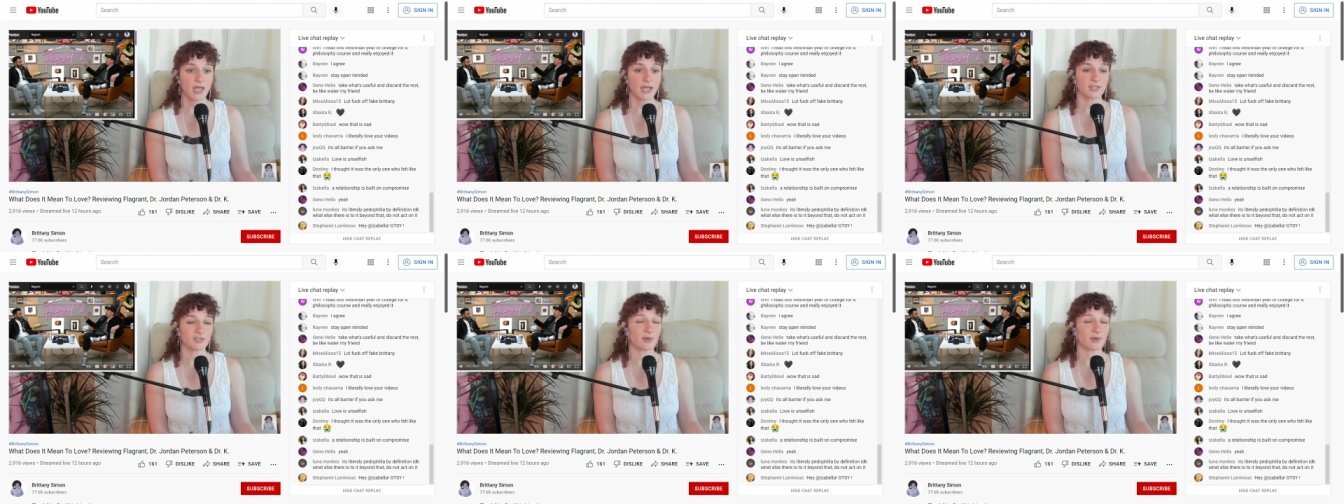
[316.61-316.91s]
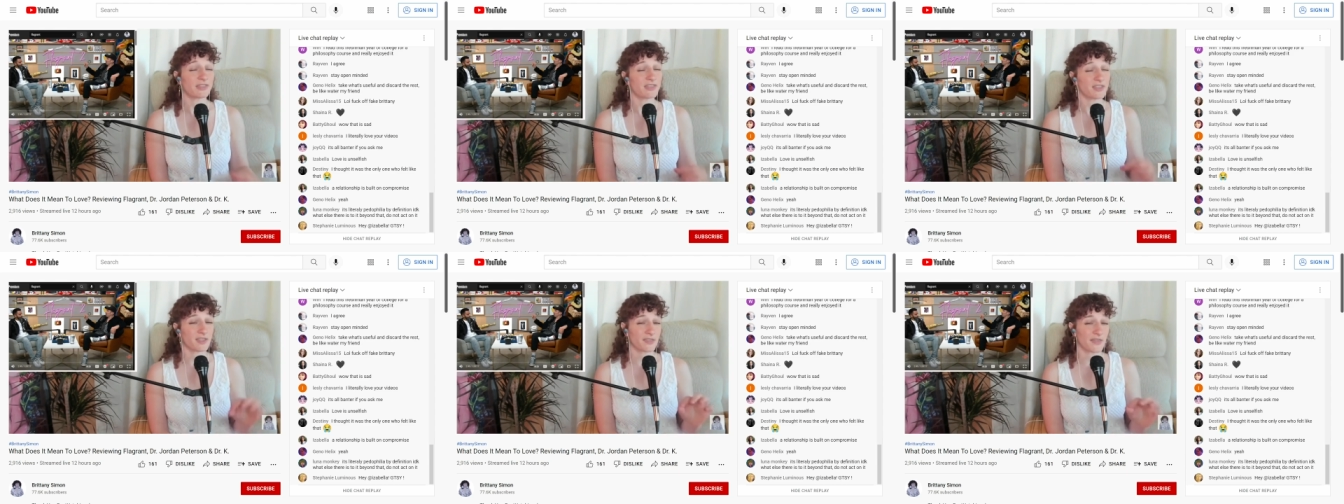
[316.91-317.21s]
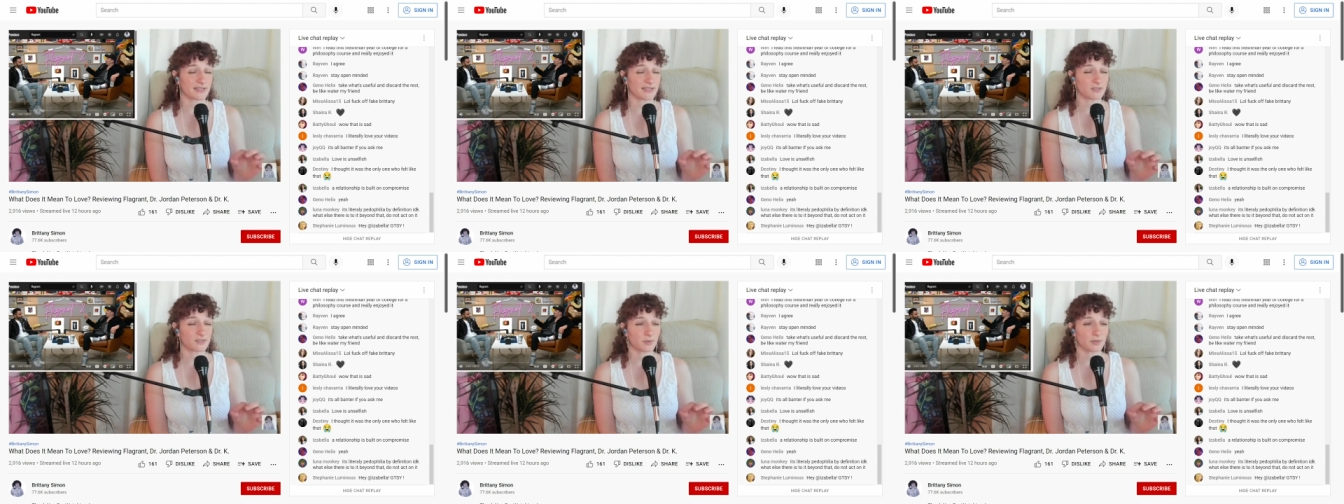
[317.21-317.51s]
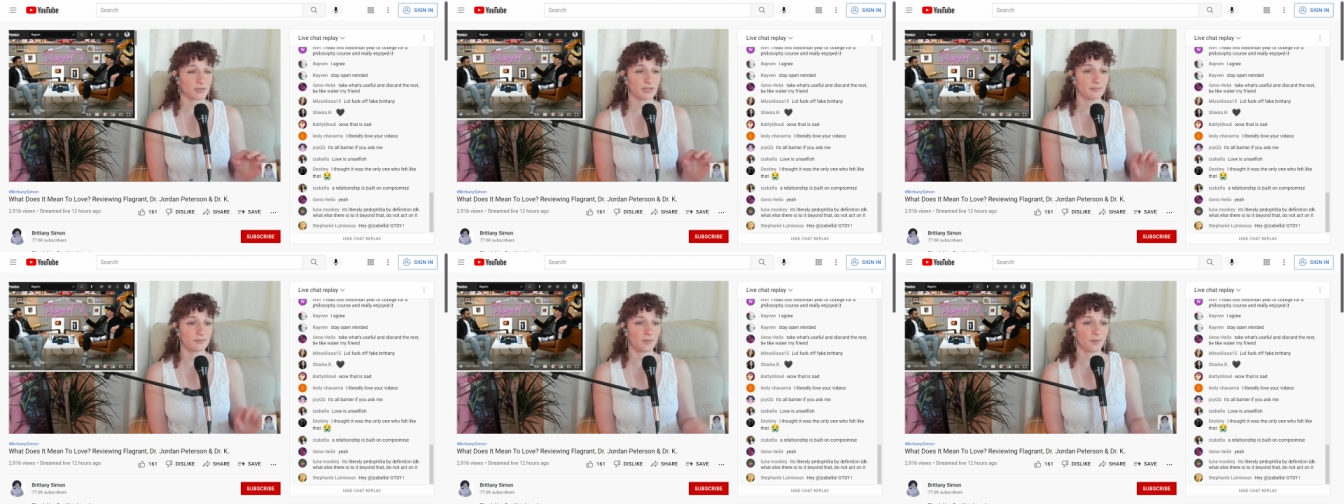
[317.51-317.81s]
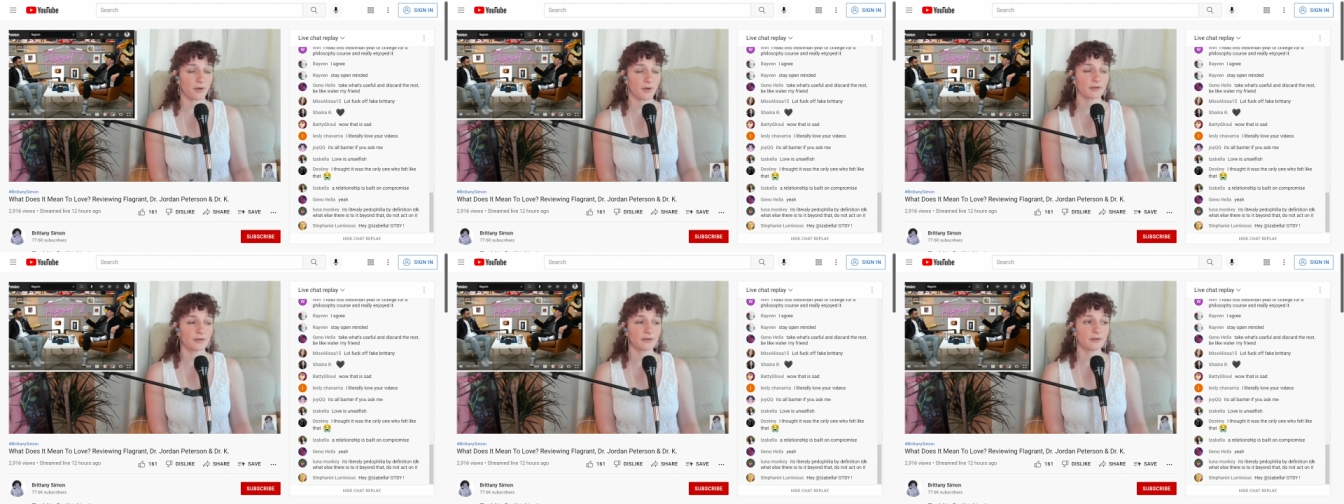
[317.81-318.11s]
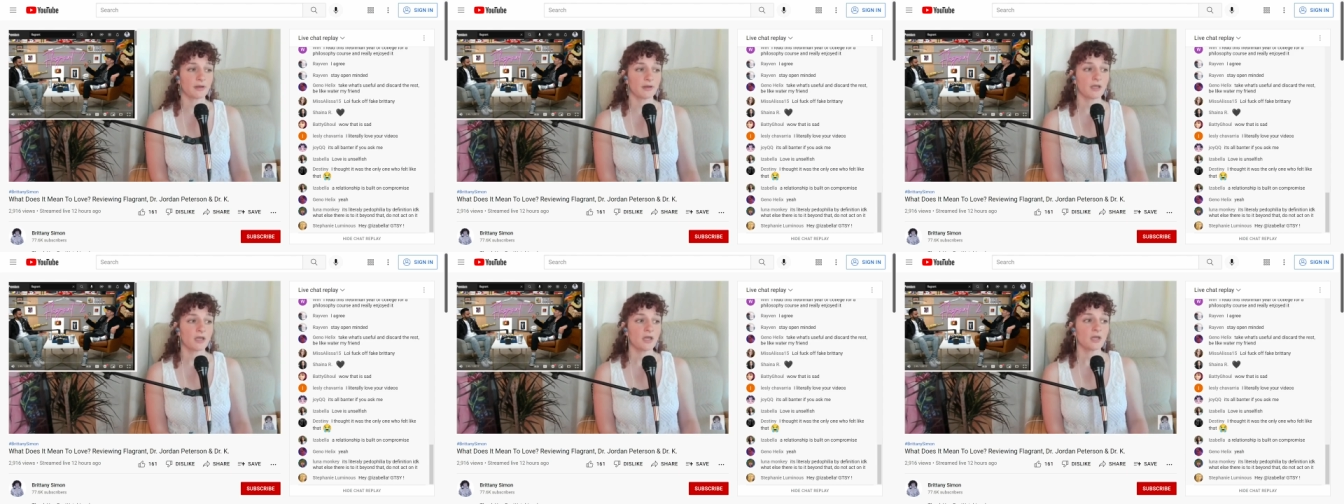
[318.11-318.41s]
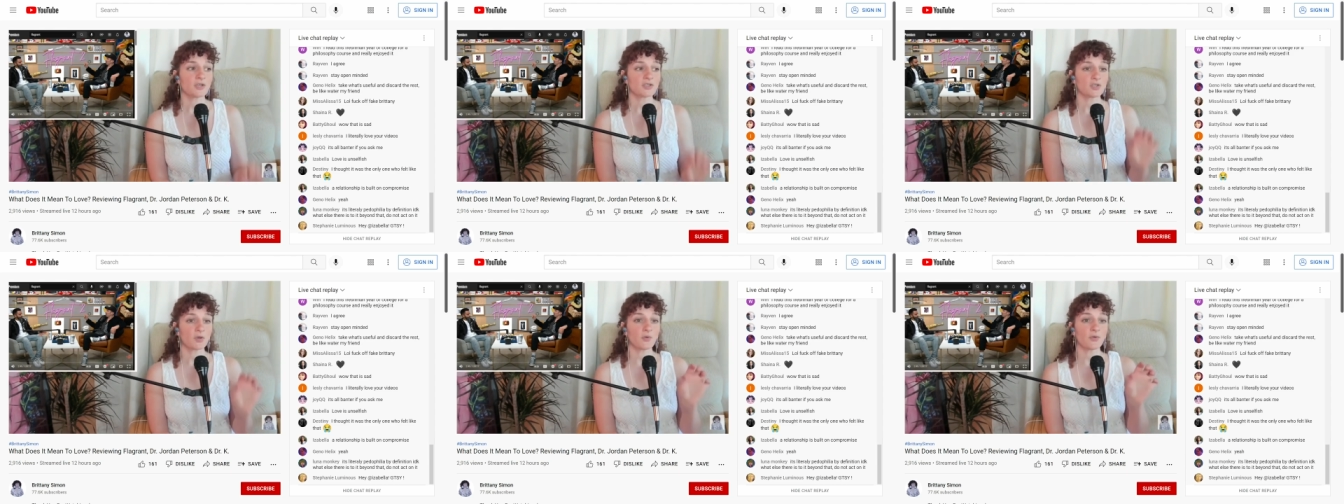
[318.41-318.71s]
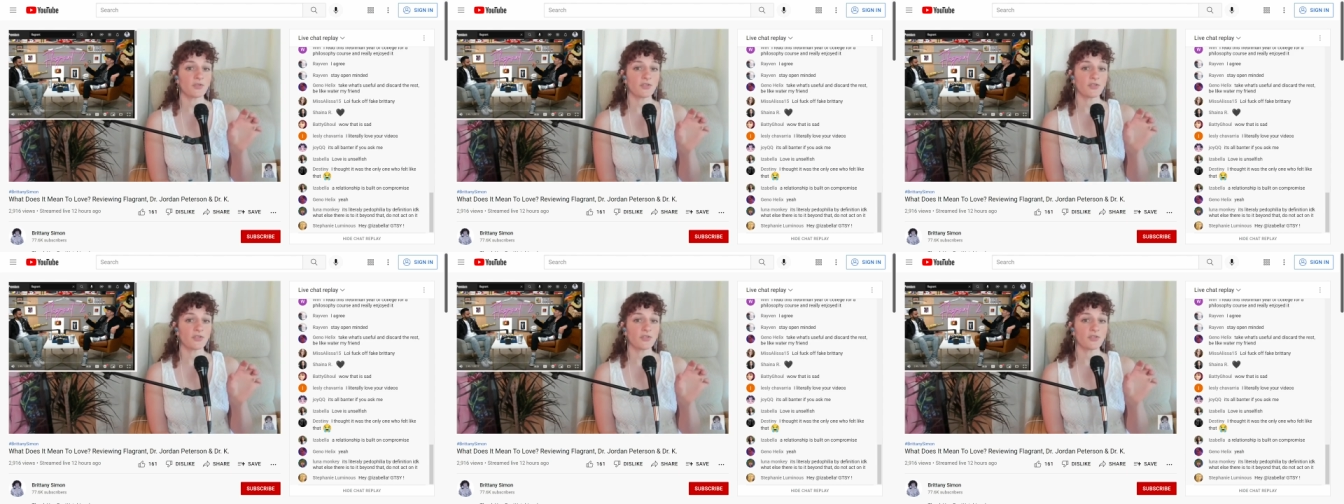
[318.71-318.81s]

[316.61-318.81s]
and so i think that's really important so